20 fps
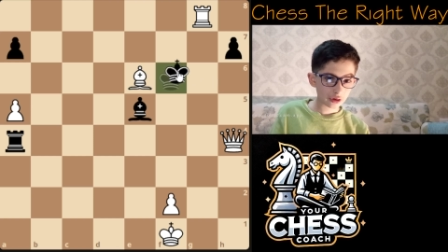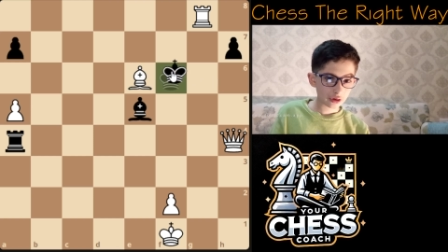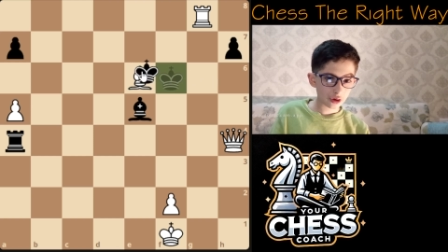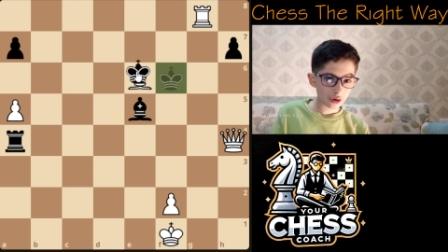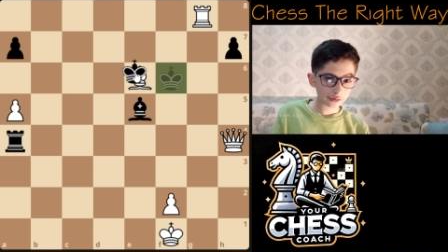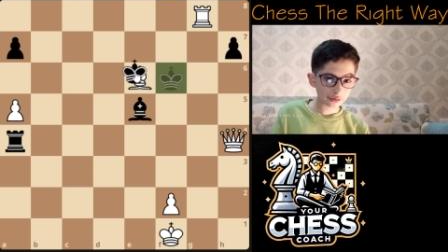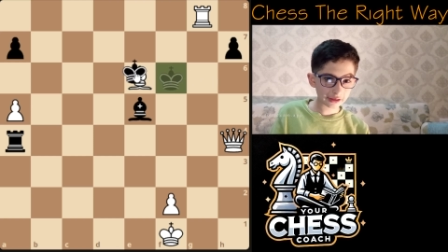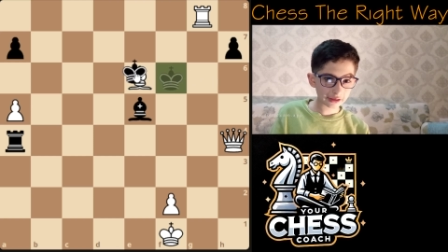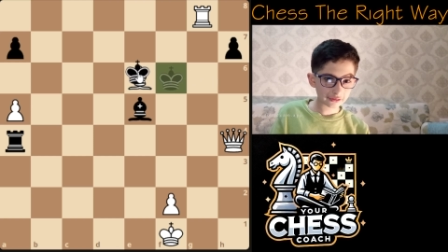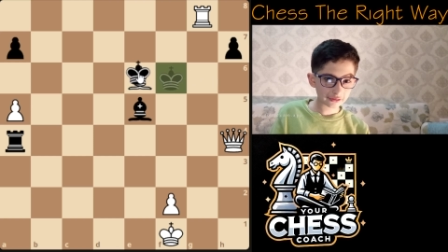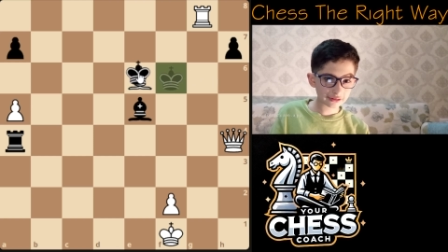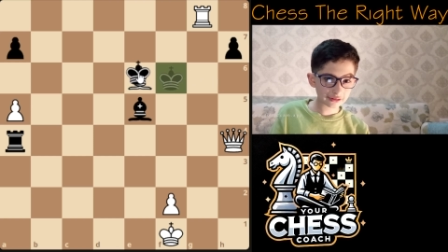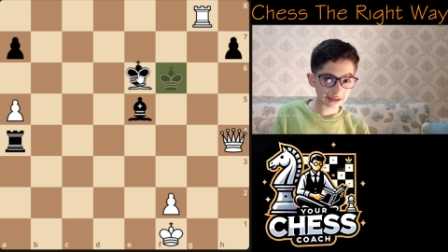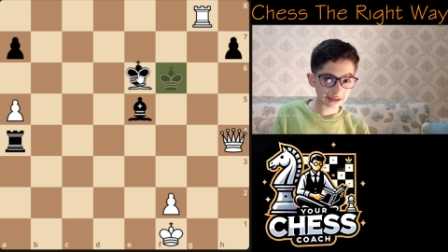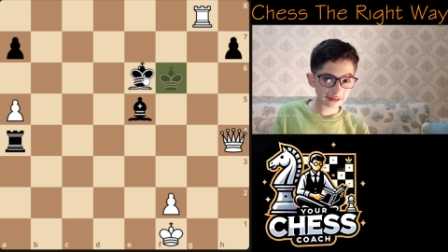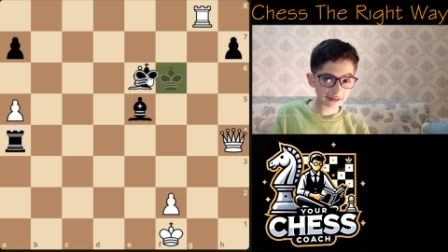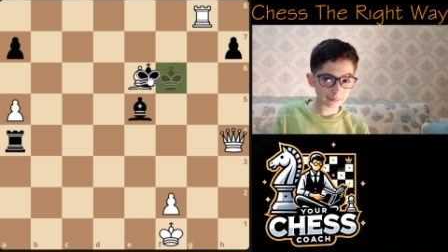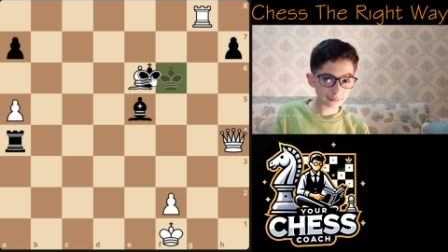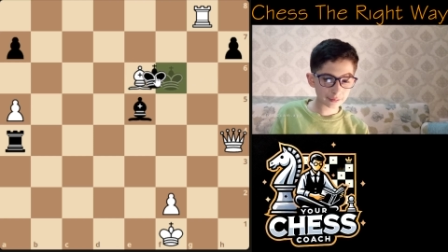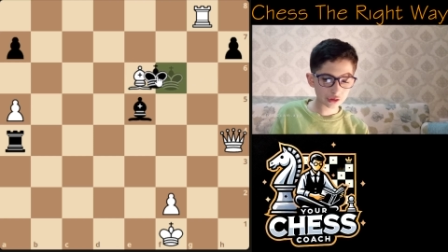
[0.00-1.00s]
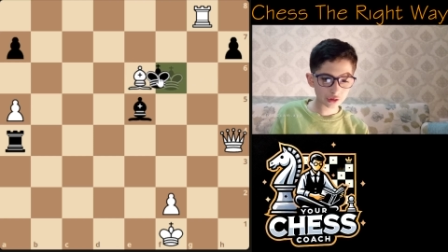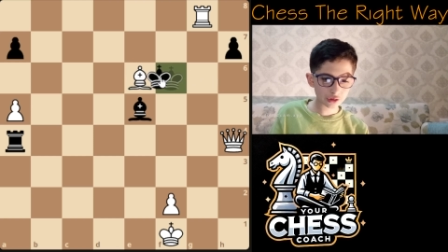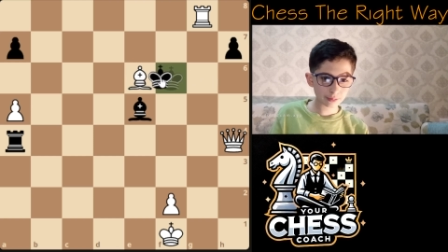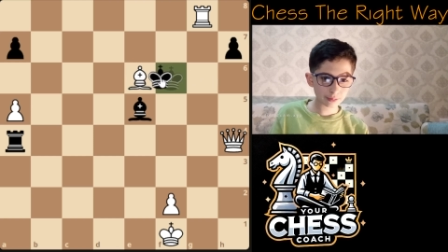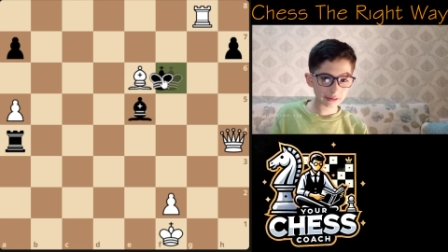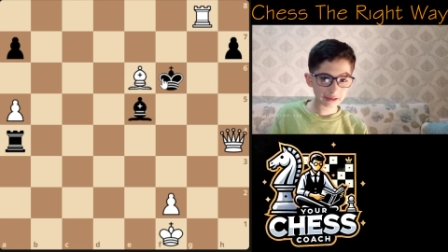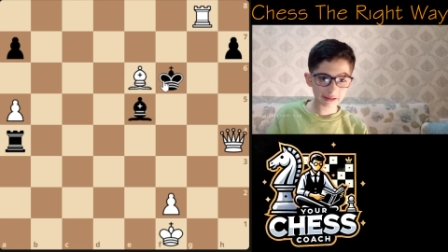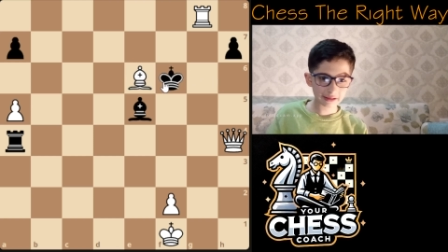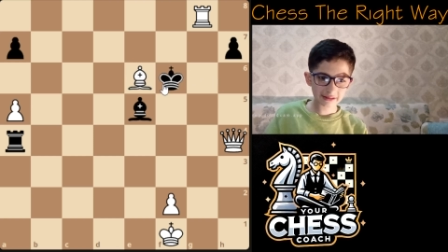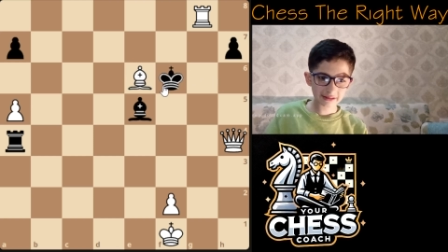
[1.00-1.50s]
okay, take the bishop,
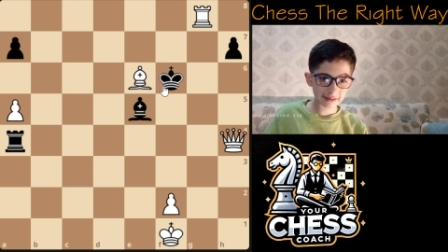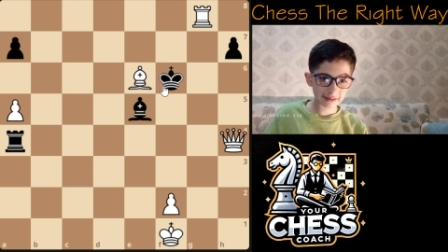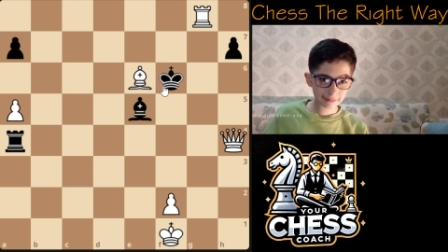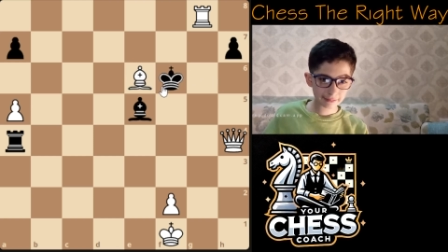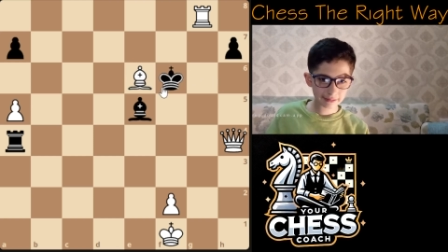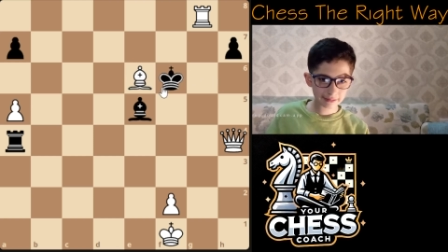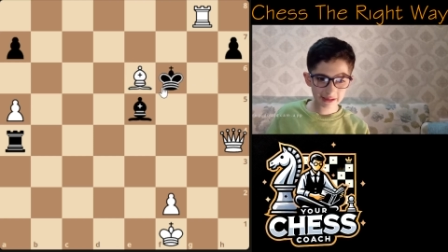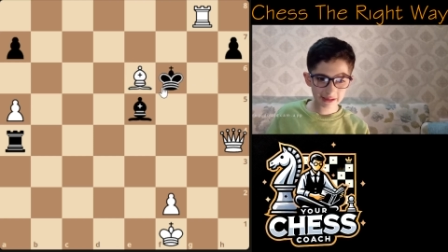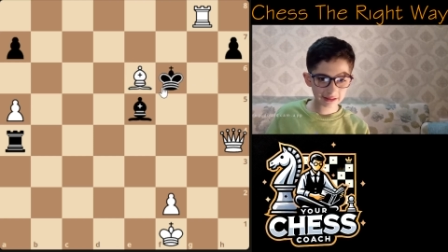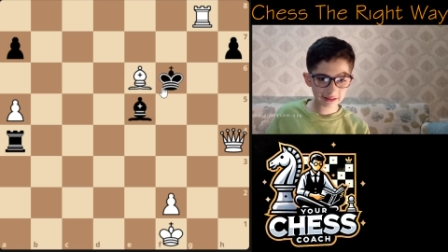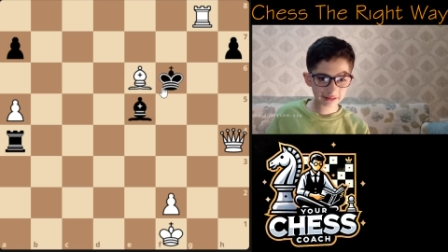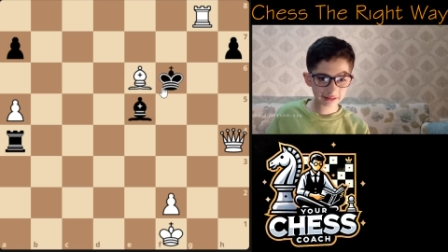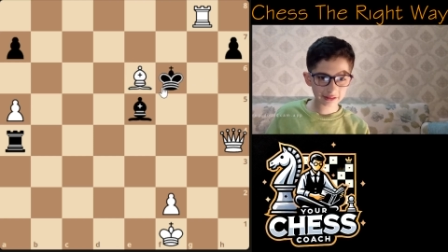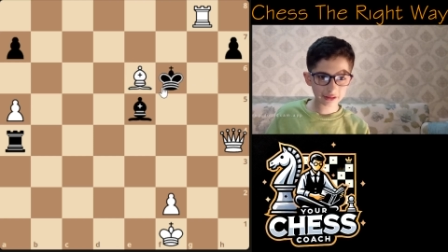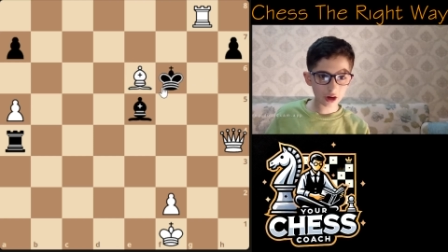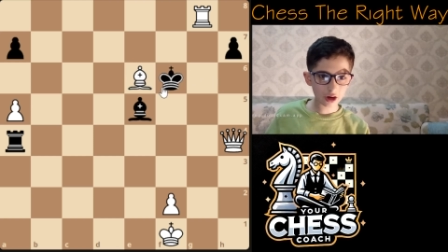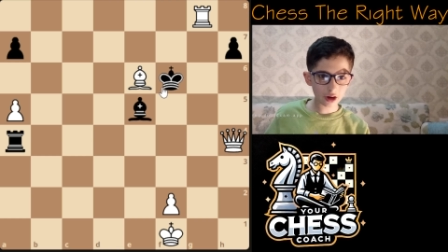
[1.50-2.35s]
and he immediately